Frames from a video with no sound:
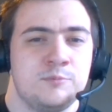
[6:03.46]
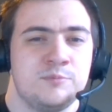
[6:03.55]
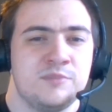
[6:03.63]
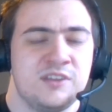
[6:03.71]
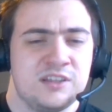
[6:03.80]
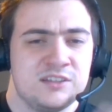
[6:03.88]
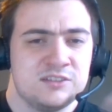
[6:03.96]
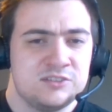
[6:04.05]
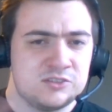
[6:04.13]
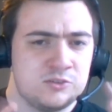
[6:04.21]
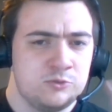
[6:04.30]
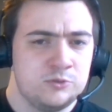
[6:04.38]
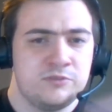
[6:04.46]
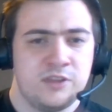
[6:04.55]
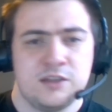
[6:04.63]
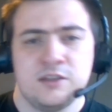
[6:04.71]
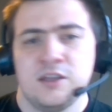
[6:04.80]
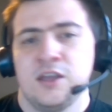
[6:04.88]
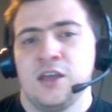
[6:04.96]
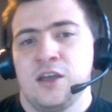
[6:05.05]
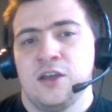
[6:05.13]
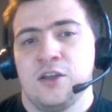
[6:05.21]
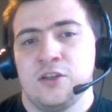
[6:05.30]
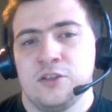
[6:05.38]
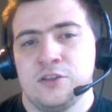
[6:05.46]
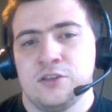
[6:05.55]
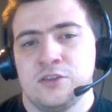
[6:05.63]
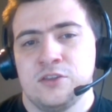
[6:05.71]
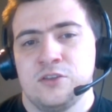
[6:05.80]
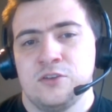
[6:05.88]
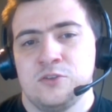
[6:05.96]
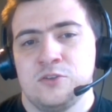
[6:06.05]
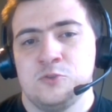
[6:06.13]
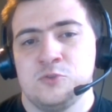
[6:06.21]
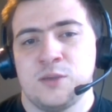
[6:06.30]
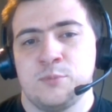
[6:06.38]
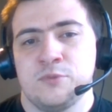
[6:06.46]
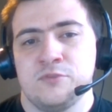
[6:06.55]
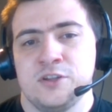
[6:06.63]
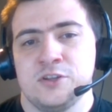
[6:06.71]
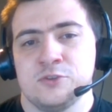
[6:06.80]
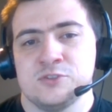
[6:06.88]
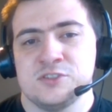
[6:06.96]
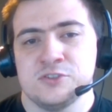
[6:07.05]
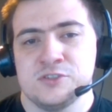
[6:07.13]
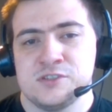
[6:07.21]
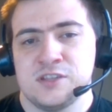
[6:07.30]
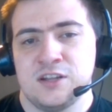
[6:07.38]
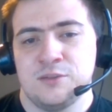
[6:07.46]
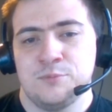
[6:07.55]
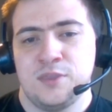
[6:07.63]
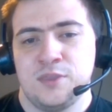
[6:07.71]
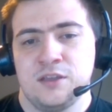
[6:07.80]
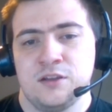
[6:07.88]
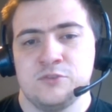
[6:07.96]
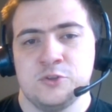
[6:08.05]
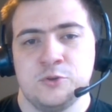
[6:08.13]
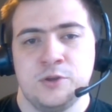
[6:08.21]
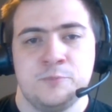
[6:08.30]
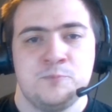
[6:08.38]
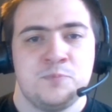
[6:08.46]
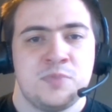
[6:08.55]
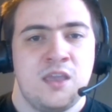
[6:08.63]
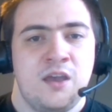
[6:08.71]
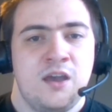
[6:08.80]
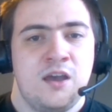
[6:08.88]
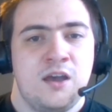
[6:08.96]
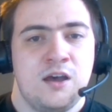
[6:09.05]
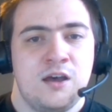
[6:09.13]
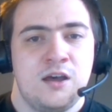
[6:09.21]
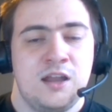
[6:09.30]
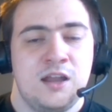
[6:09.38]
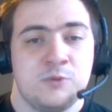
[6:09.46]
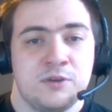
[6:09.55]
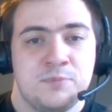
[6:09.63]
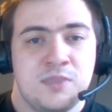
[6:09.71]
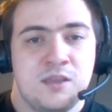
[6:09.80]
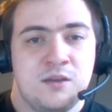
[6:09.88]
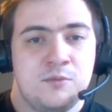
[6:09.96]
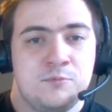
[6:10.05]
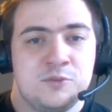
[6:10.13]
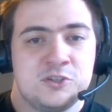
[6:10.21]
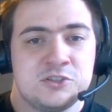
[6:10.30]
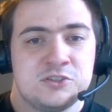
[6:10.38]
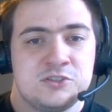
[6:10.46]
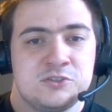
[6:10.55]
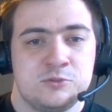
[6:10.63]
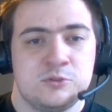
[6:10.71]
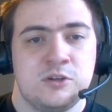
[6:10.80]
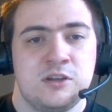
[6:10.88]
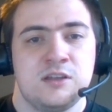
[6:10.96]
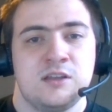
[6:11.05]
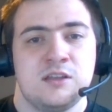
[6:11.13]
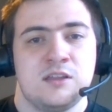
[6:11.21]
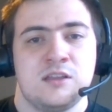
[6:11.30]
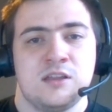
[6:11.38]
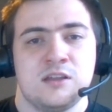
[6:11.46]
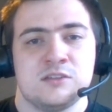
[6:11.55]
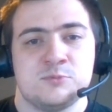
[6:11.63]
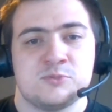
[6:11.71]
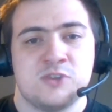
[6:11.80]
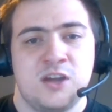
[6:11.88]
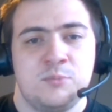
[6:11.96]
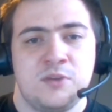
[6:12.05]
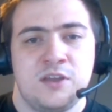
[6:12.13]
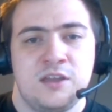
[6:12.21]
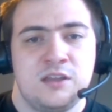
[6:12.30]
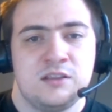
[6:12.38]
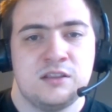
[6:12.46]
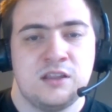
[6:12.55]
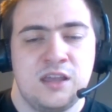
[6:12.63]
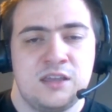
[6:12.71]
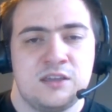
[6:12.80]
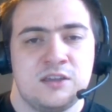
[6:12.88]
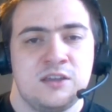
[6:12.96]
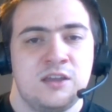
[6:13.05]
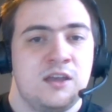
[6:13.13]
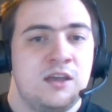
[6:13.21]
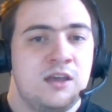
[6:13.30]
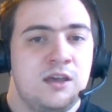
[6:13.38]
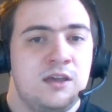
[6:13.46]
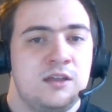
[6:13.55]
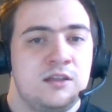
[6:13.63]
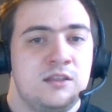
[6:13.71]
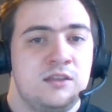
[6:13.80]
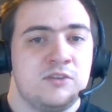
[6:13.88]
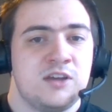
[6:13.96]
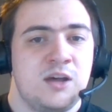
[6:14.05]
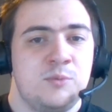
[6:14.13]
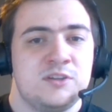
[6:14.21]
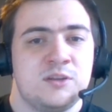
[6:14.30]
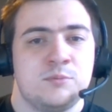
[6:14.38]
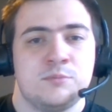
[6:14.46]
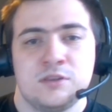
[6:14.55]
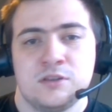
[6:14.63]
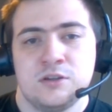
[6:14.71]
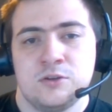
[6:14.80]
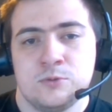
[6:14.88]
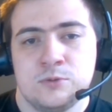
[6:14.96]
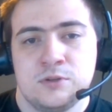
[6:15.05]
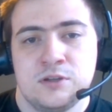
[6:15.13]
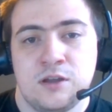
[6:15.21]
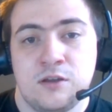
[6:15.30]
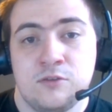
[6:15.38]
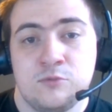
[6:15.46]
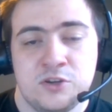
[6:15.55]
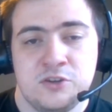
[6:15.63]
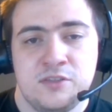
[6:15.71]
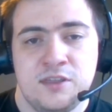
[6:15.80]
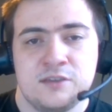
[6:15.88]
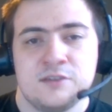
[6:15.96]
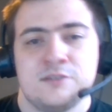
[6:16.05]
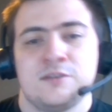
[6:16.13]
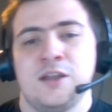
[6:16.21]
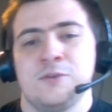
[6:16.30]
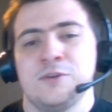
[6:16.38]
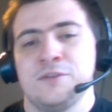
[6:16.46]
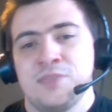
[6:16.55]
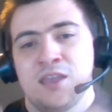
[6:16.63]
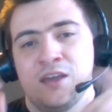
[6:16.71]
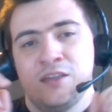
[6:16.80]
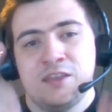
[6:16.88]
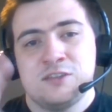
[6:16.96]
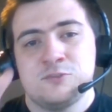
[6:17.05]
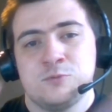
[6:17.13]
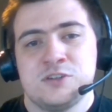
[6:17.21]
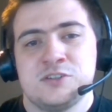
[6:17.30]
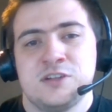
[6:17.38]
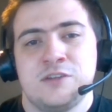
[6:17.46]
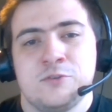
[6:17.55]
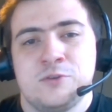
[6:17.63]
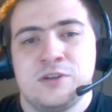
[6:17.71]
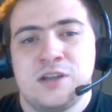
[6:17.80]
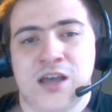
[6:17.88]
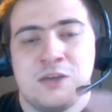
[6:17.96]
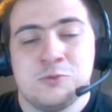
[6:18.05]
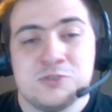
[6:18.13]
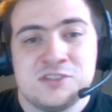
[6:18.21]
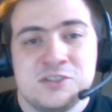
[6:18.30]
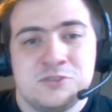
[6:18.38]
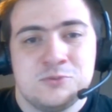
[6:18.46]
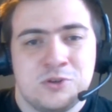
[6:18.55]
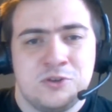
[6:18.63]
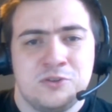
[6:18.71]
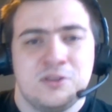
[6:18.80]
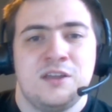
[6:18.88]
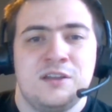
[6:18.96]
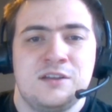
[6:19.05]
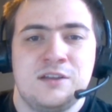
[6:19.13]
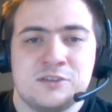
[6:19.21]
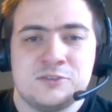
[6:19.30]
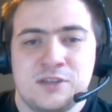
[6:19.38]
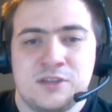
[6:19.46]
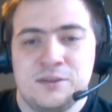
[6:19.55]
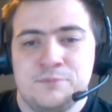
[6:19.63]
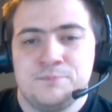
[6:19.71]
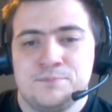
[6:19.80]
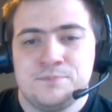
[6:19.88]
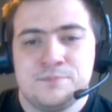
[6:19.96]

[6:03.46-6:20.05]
It's sort of like a new type of video series that I'm thinking of doing. Anyway, be sure to subscribe and like and leave a comment down below of what you think. Anyway, thanks for watching, everyone. I will see you all next time.